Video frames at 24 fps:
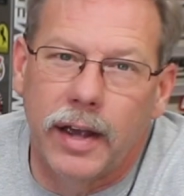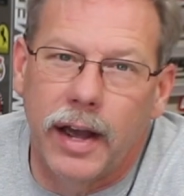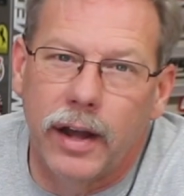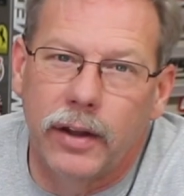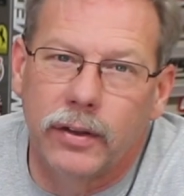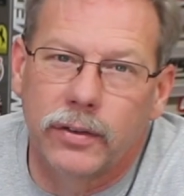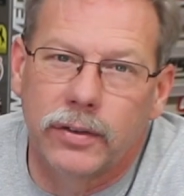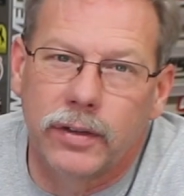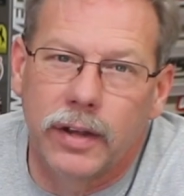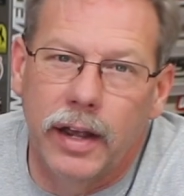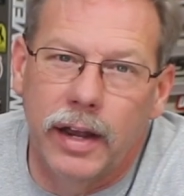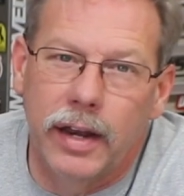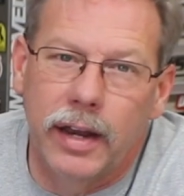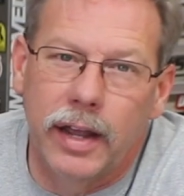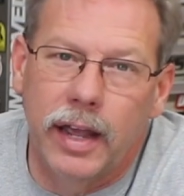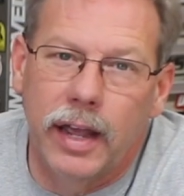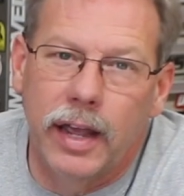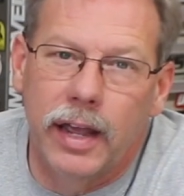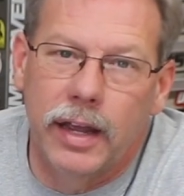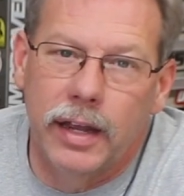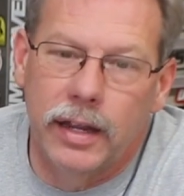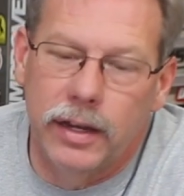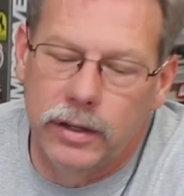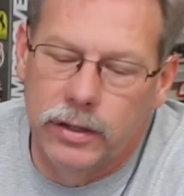outside
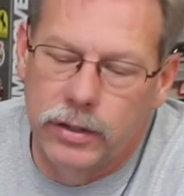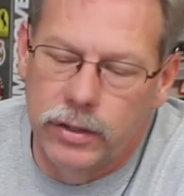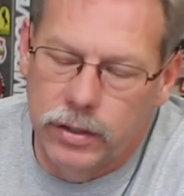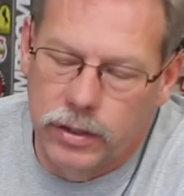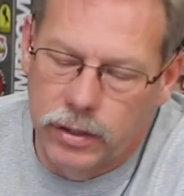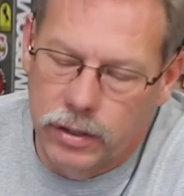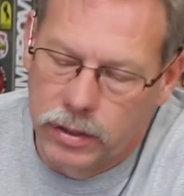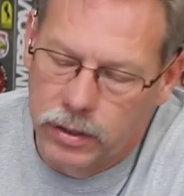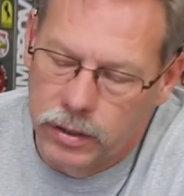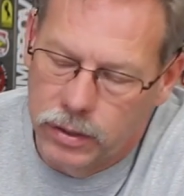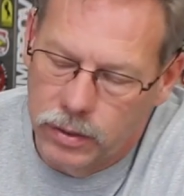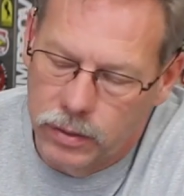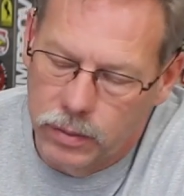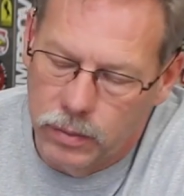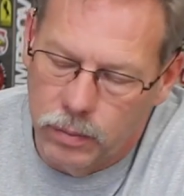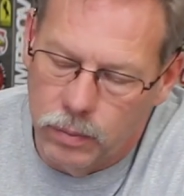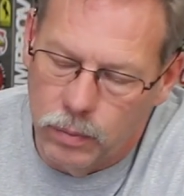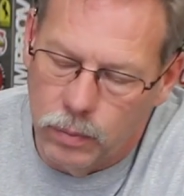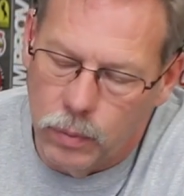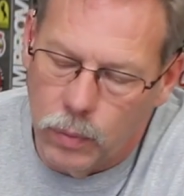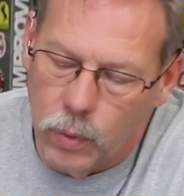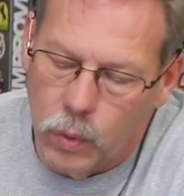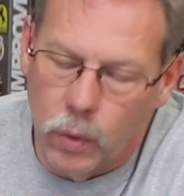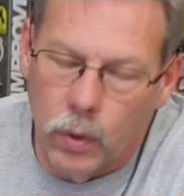edge
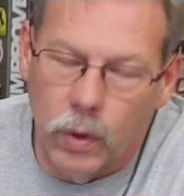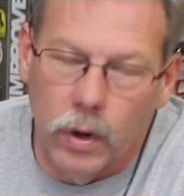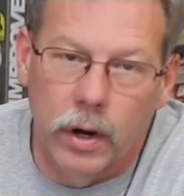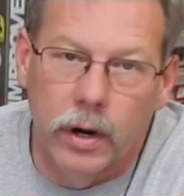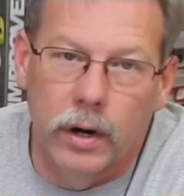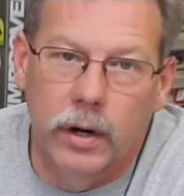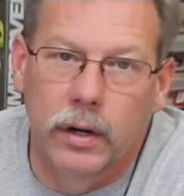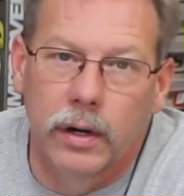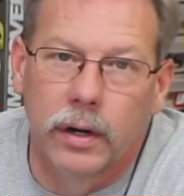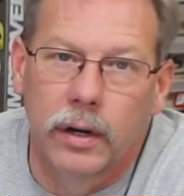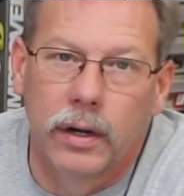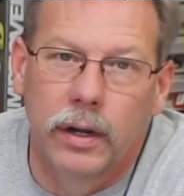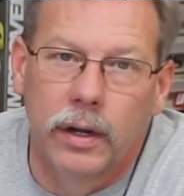more